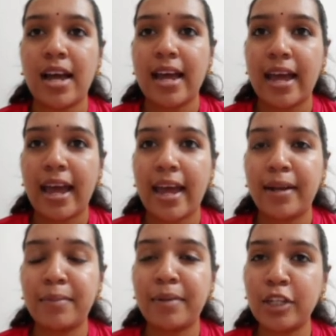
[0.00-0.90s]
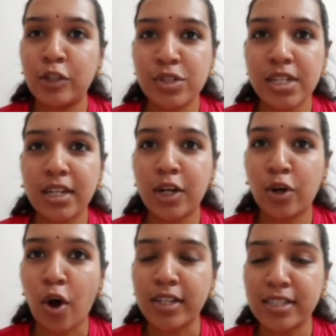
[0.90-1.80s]
And by using a
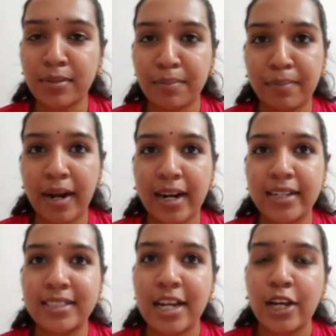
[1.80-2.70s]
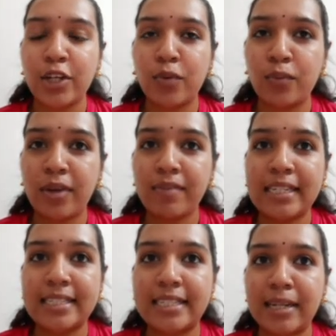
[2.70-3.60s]
cotton bud, we
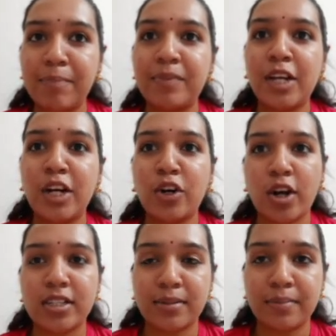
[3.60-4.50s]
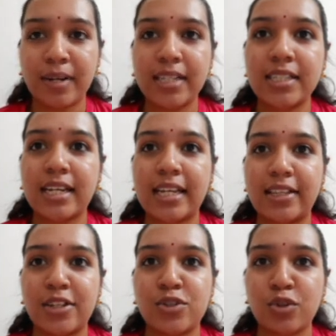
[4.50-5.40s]
will dip the cotton bud in
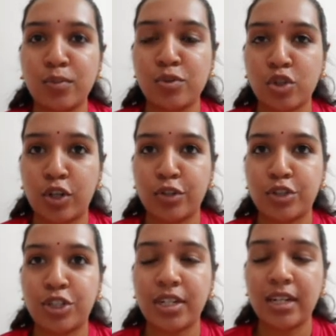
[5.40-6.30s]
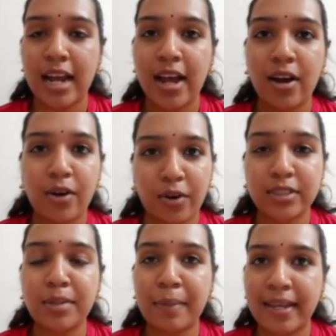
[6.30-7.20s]
the soap solution or
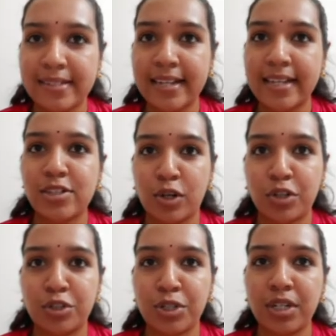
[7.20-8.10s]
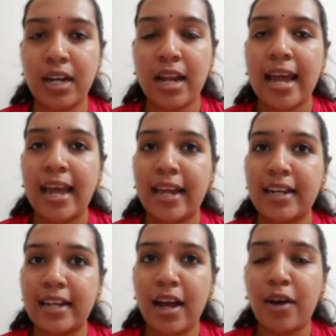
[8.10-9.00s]
the basic solution.
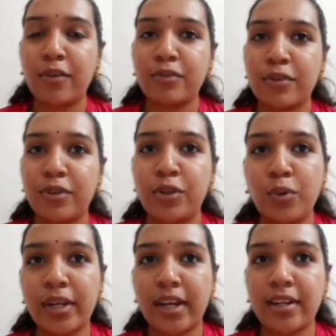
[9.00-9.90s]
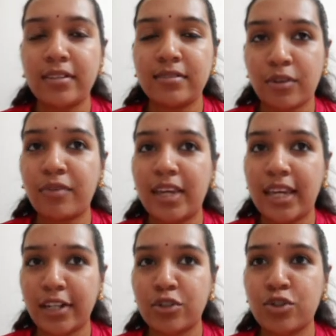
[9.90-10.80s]
And now you can or we
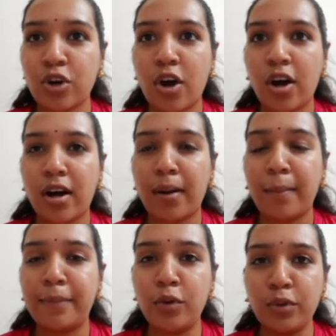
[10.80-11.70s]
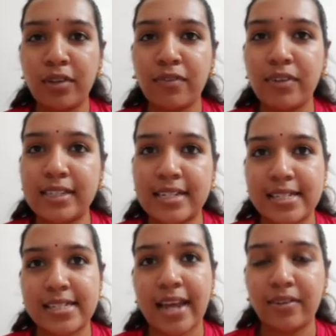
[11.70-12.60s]
can draw a beautiful
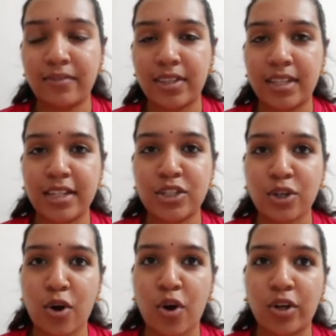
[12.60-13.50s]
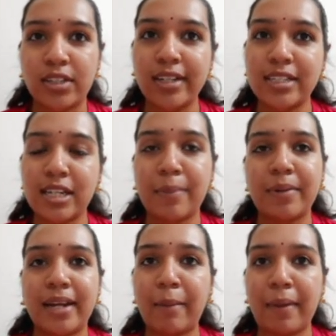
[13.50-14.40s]
design with it on the
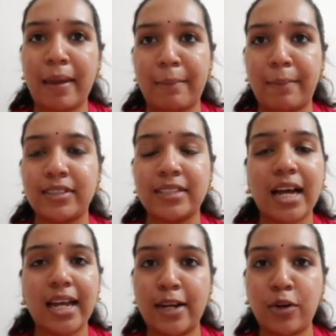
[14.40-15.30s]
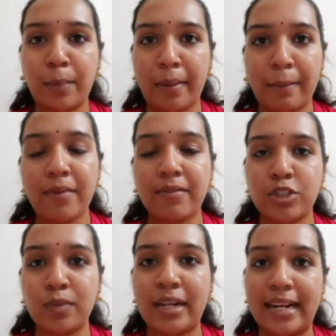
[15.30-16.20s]
turmeric paper, the yellow paper
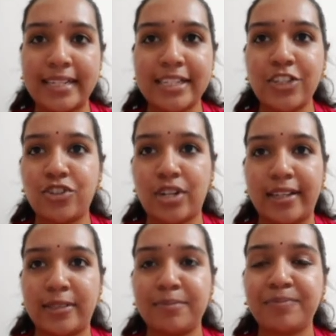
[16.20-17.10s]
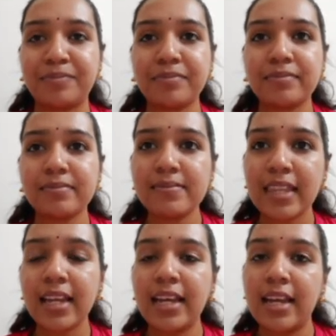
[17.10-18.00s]
which we let it dry.
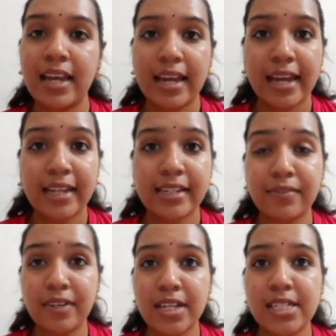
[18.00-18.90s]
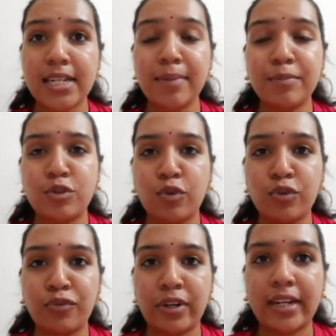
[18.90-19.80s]
At every step, don't
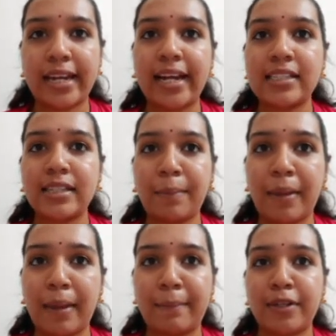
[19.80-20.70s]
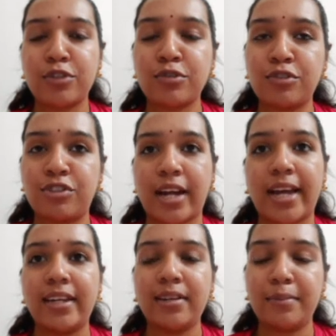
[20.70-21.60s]
forget the paper to
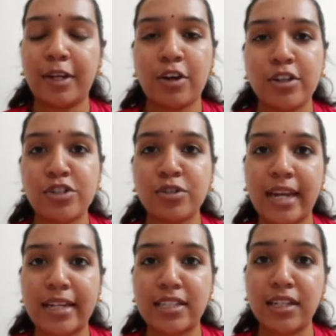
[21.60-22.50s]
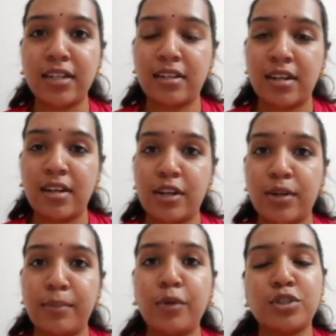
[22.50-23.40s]
dry because to get a
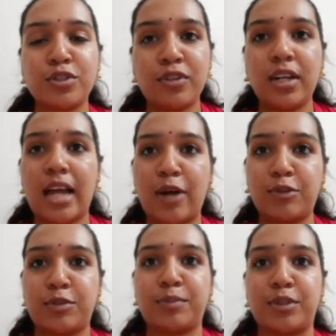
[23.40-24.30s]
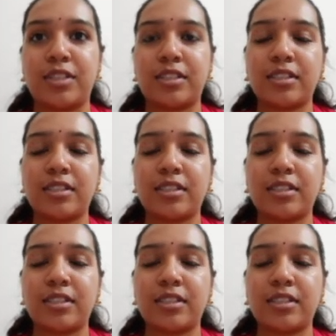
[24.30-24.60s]
beautiful output.